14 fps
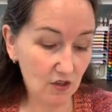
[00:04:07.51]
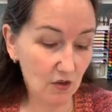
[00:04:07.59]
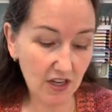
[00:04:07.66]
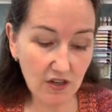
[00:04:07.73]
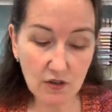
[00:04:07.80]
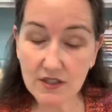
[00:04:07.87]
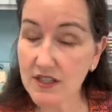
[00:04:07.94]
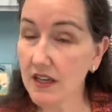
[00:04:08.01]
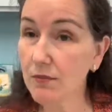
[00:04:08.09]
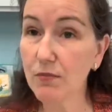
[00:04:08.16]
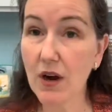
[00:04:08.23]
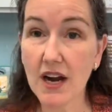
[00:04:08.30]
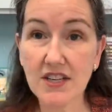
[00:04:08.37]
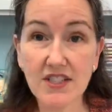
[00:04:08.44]
can use the
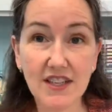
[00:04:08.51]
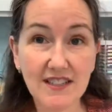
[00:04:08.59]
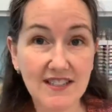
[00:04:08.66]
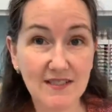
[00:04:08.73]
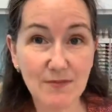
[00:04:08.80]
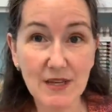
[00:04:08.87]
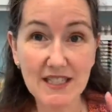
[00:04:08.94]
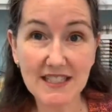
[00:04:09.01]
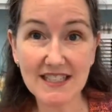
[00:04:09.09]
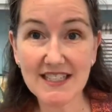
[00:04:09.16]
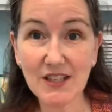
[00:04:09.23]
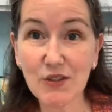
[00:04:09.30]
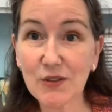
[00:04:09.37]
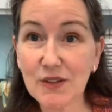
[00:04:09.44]
project pieces
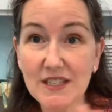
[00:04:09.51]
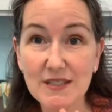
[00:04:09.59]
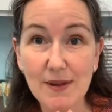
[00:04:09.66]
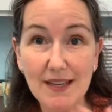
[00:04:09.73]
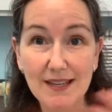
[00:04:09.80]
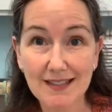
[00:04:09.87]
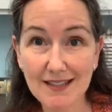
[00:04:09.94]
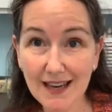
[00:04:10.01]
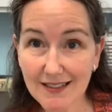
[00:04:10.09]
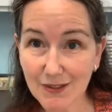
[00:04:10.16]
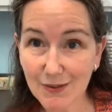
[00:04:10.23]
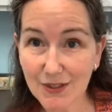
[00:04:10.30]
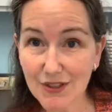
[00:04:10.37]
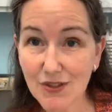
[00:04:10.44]
included to make
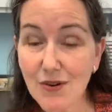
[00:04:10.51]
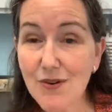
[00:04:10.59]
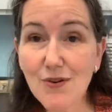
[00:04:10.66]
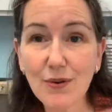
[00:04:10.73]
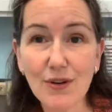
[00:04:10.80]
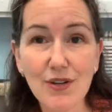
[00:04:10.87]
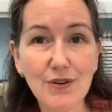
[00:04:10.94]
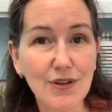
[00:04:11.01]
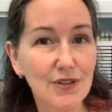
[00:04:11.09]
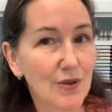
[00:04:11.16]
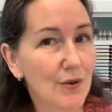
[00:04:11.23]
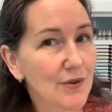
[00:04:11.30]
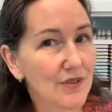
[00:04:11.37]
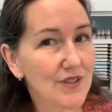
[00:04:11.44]
exactly what's shown, or you can
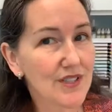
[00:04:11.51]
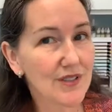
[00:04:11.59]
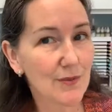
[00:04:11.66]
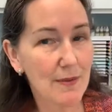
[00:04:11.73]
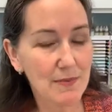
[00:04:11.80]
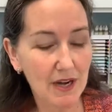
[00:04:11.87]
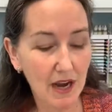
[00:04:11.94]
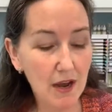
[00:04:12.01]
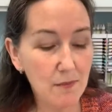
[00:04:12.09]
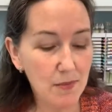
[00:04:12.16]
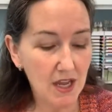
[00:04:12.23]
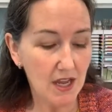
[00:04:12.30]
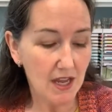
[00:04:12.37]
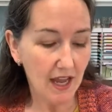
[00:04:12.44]
totally swap it
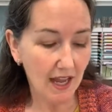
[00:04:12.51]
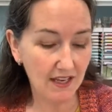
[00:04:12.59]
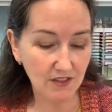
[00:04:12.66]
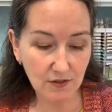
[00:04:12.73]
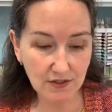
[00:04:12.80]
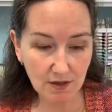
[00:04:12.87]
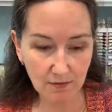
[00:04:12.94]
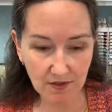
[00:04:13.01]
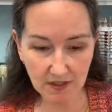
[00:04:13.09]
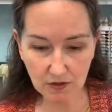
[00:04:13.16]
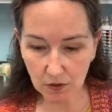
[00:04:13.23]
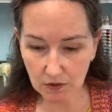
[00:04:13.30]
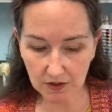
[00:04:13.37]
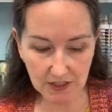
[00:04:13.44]
up and do something
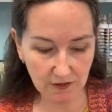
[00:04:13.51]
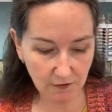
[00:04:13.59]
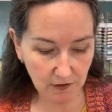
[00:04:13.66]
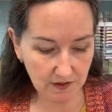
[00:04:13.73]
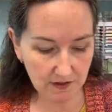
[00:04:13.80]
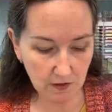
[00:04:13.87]
totally different.